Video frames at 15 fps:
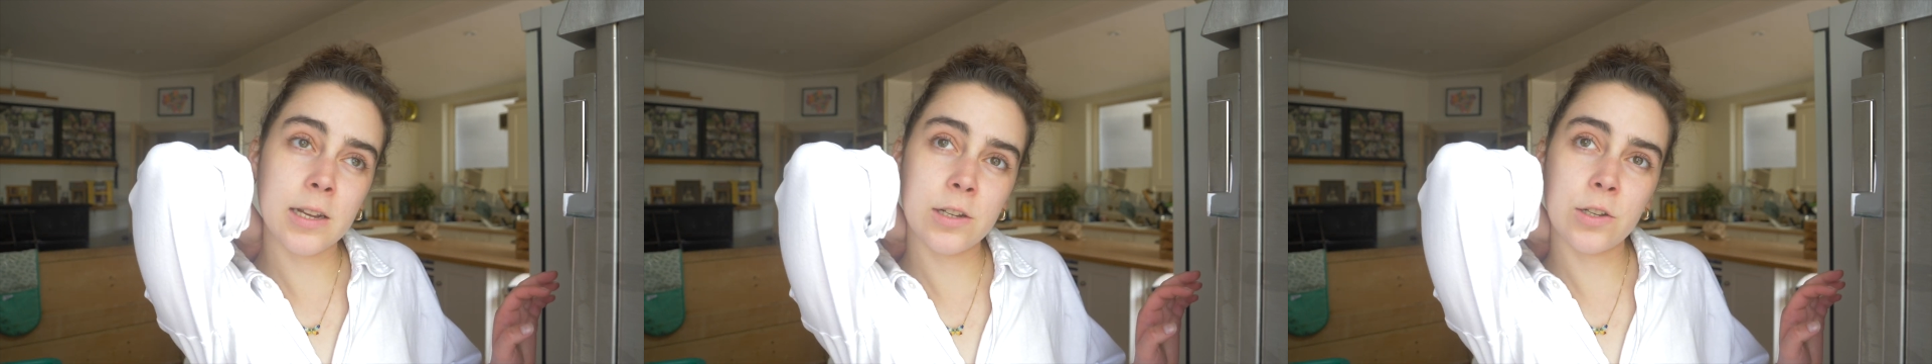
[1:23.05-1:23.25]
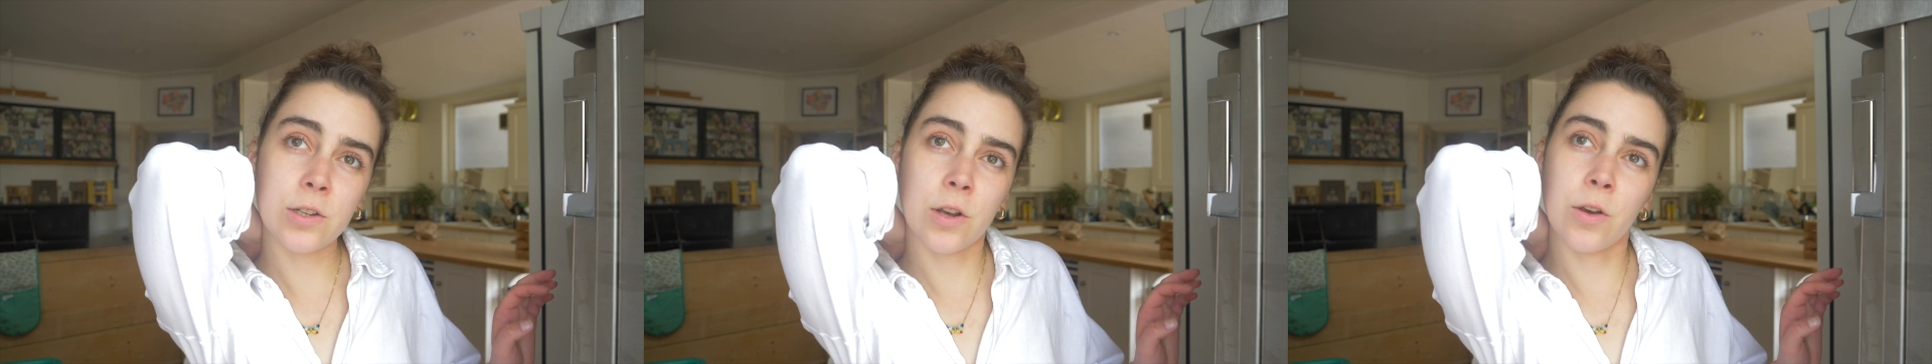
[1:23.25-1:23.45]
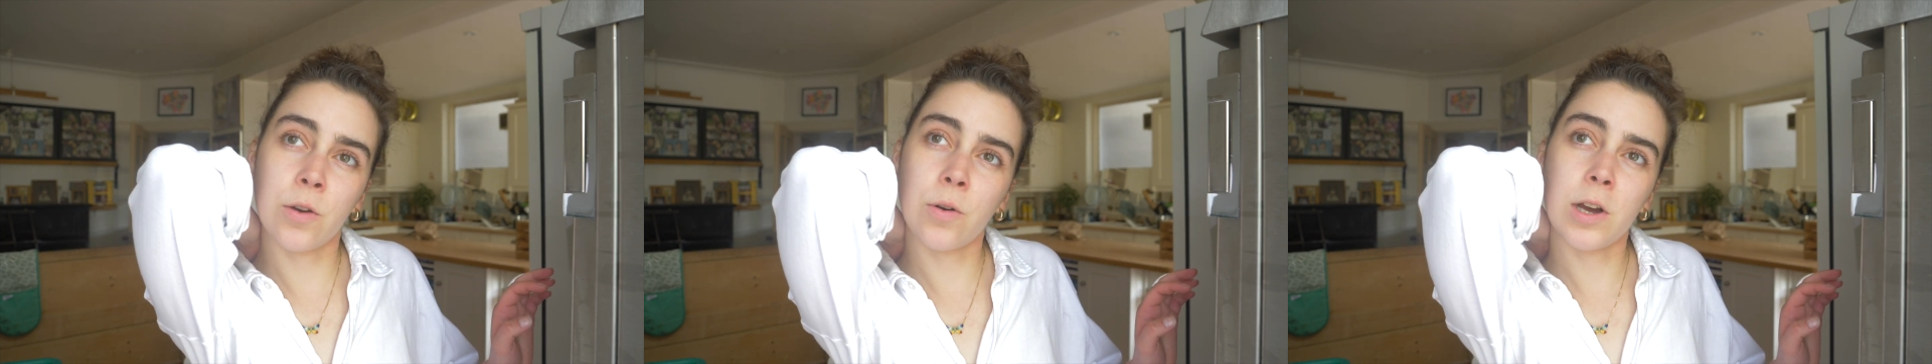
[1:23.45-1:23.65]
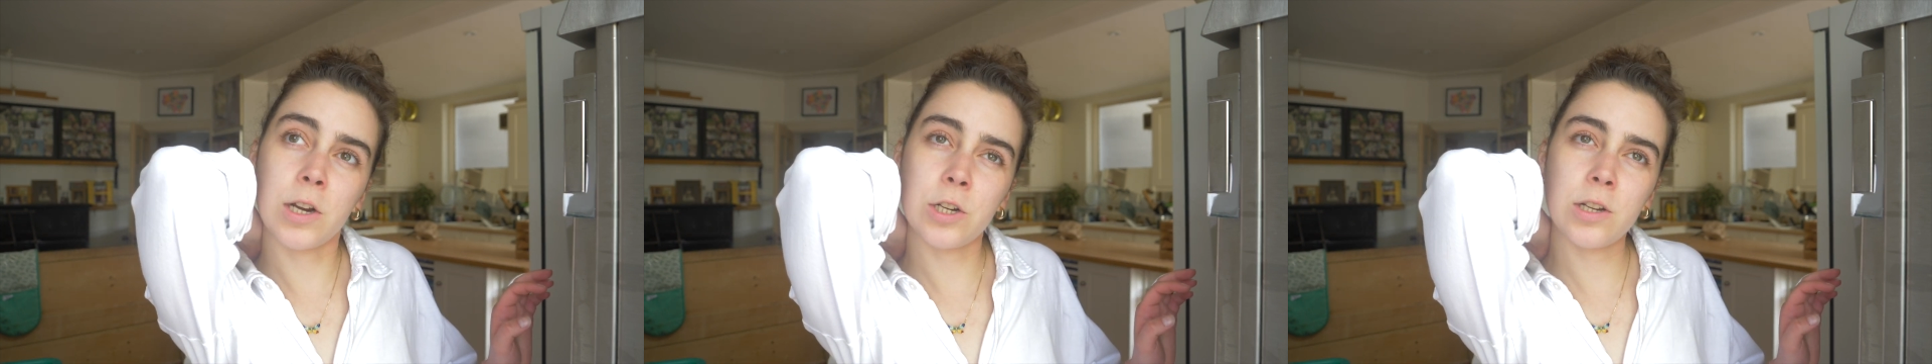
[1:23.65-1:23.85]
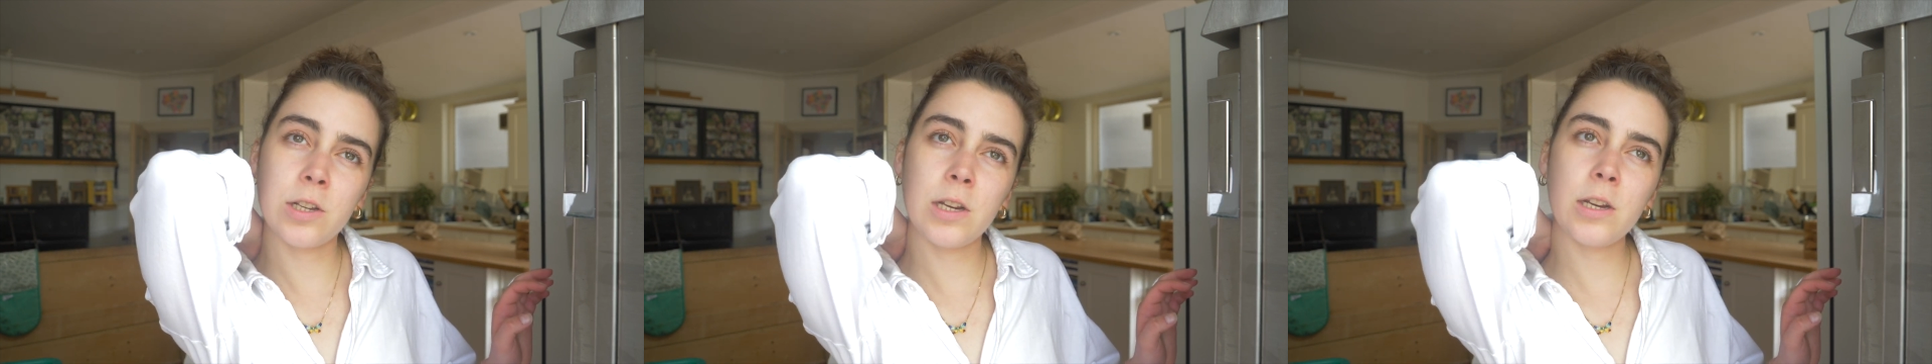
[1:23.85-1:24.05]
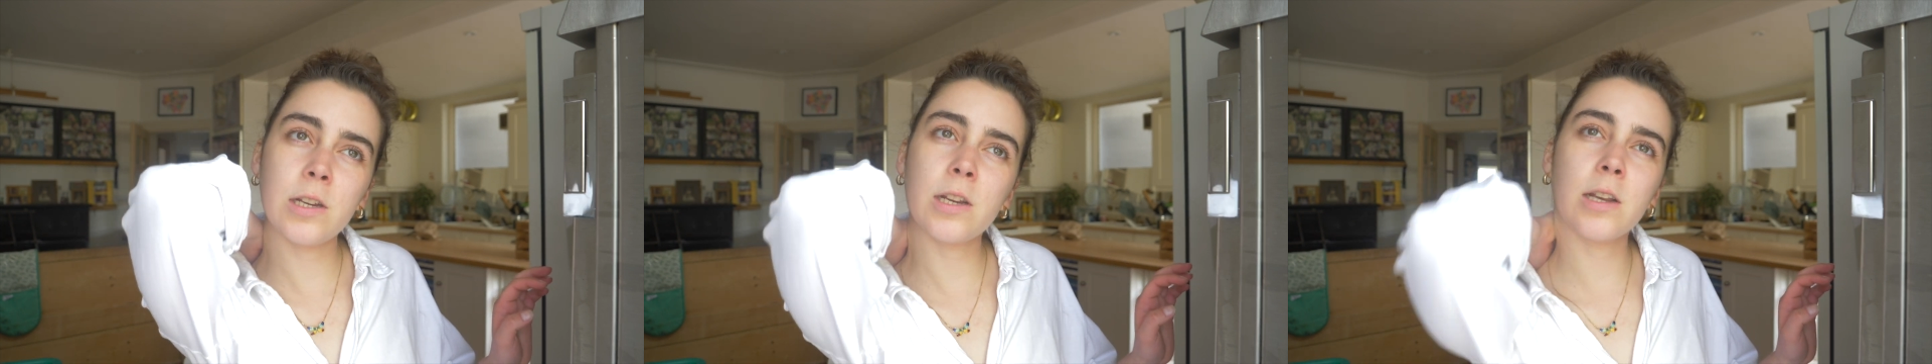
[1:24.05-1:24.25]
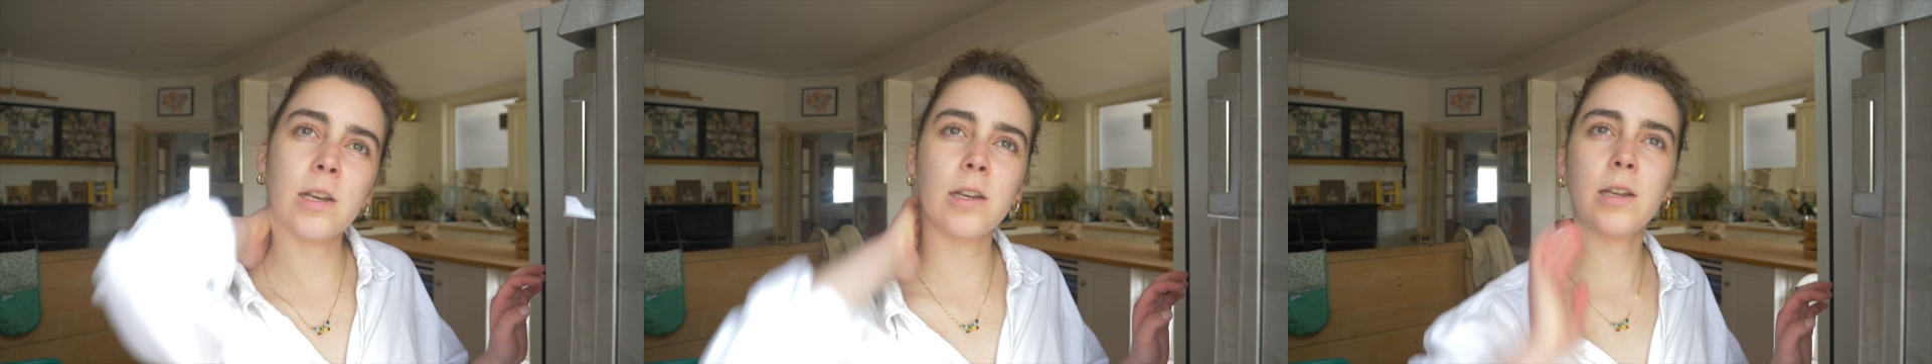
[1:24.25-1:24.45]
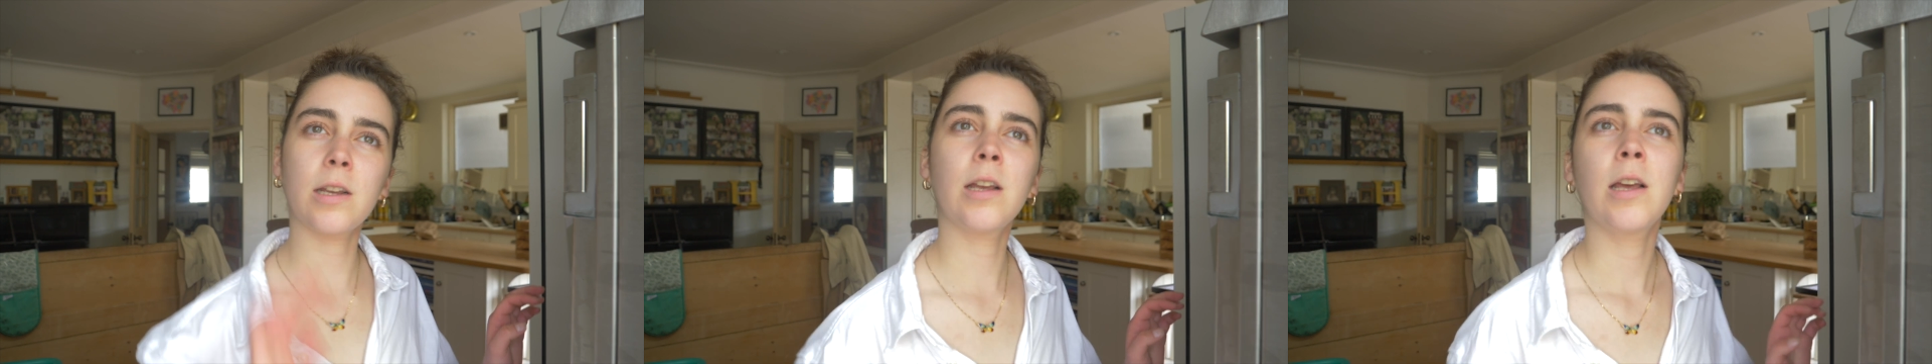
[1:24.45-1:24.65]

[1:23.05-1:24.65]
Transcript: so I just need to